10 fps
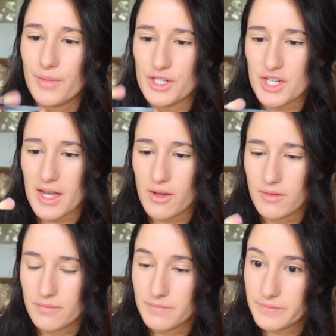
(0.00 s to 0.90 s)
Brush
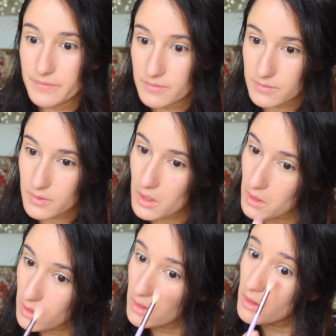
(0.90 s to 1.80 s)
out.
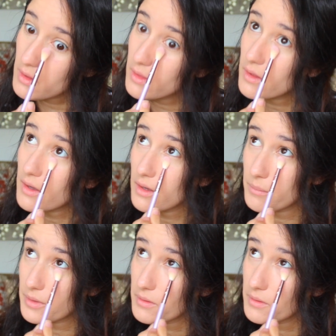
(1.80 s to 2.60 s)
Look up.